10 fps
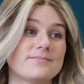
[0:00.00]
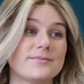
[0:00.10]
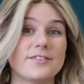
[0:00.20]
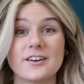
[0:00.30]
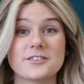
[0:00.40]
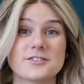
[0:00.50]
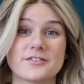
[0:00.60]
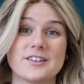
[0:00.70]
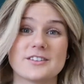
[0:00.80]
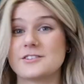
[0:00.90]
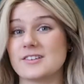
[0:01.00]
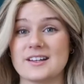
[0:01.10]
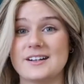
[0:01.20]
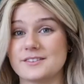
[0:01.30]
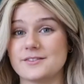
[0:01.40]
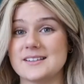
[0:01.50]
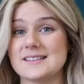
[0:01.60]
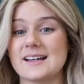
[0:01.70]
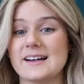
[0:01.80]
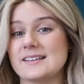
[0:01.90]
five hundred views, under one thousand
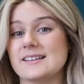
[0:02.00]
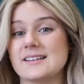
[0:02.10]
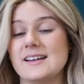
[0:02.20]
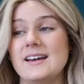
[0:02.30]
views, and